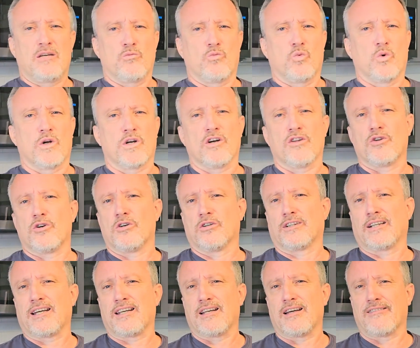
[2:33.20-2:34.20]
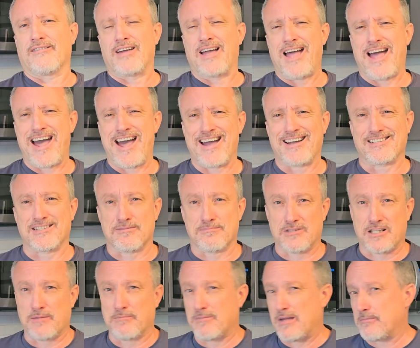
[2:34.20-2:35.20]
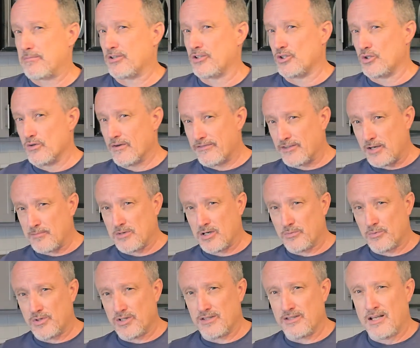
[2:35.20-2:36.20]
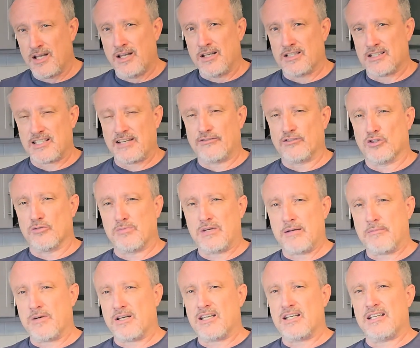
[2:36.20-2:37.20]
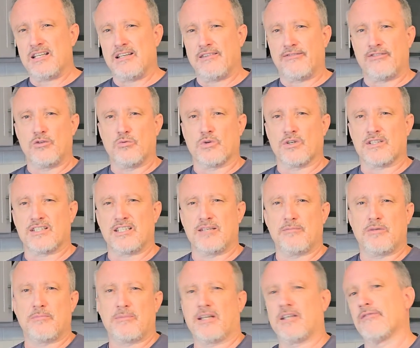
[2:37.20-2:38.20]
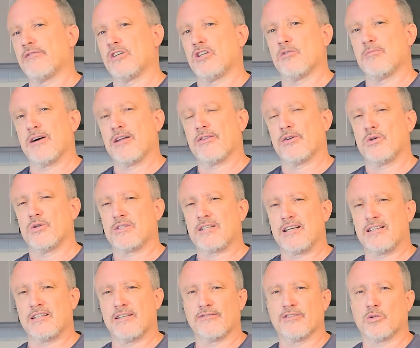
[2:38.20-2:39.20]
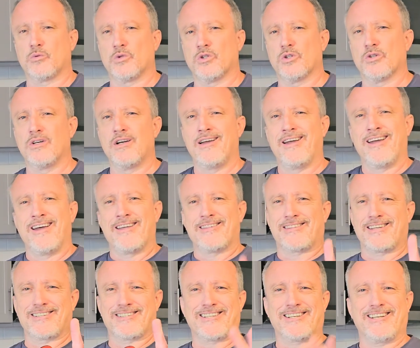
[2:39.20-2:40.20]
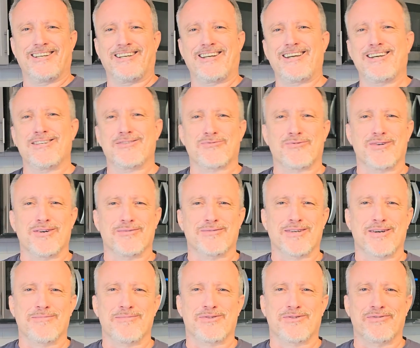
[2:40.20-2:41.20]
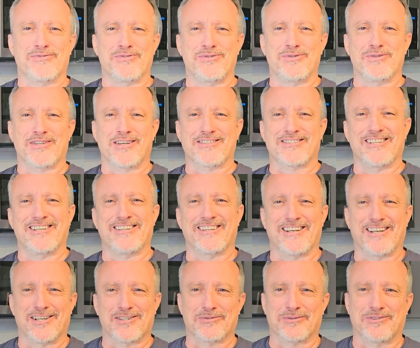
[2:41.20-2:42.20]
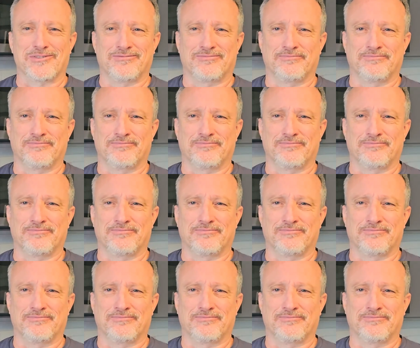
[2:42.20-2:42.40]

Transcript: what other kind of hacks that maybe you have come up with to save a little bit of money. If you want to see me make a video about those, I definitely will. Thanks again, guys. Rob Thomas Reviews. I'll see you in the next one.